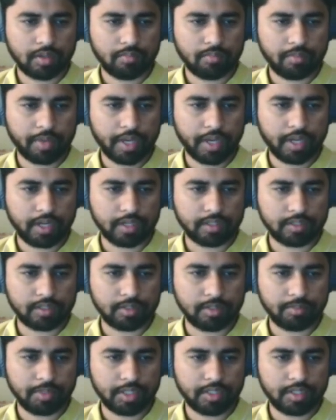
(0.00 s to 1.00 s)
make it
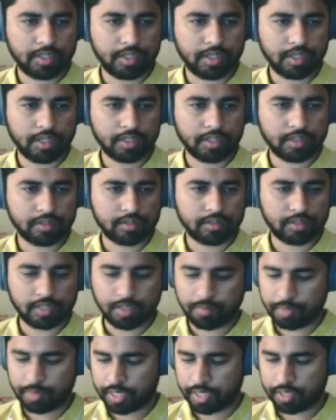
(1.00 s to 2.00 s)
symmetric, say
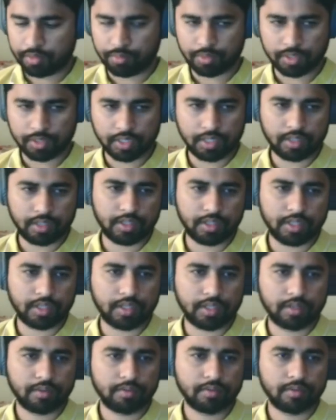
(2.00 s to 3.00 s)
make it 100.
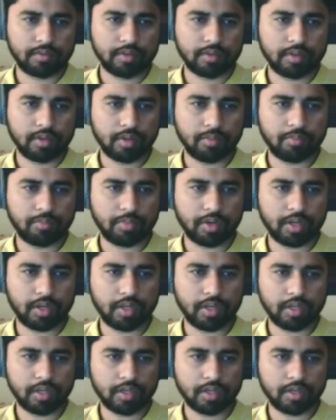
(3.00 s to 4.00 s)

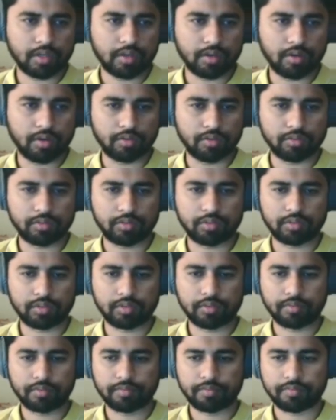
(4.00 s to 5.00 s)
Apply, close.
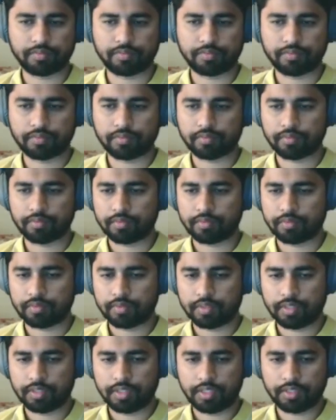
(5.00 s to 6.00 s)

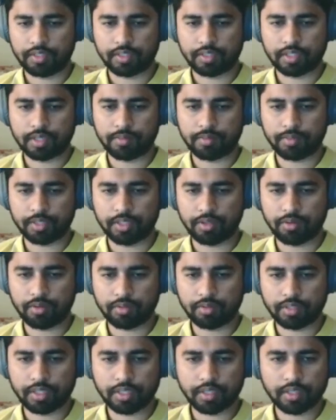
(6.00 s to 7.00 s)
Does it cover the whole
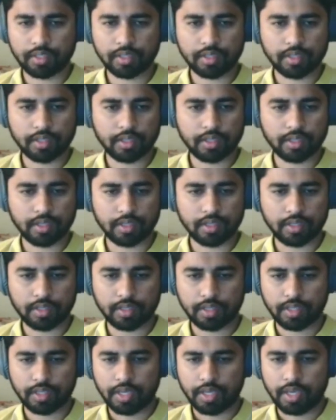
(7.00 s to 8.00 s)
thing?
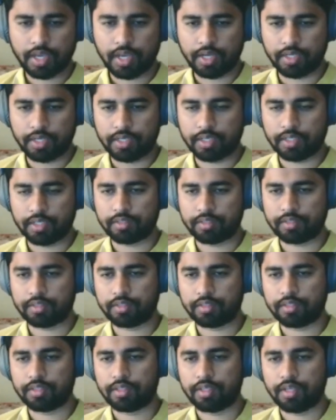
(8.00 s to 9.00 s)
It does.
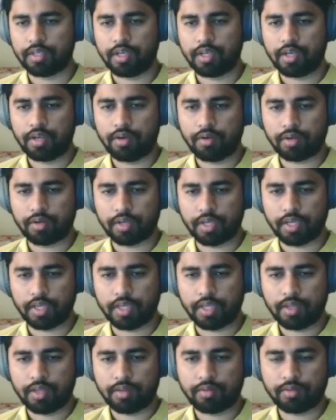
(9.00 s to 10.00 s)
Okay,
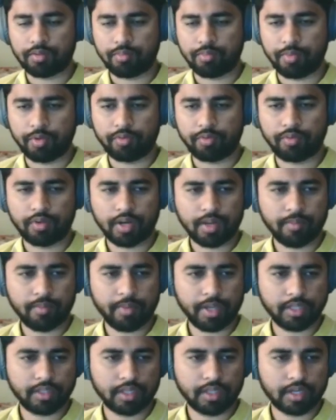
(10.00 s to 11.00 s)
so before I
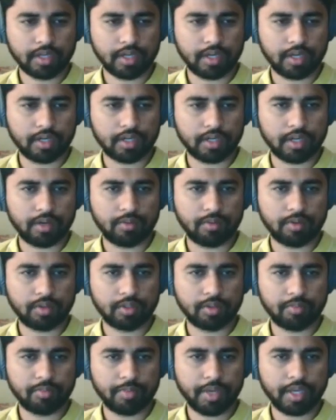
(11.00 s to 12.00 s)
make the cut, I want
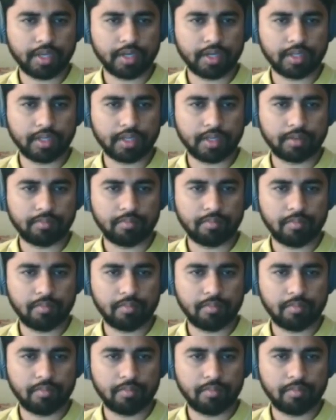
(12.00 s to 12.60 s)
to make it a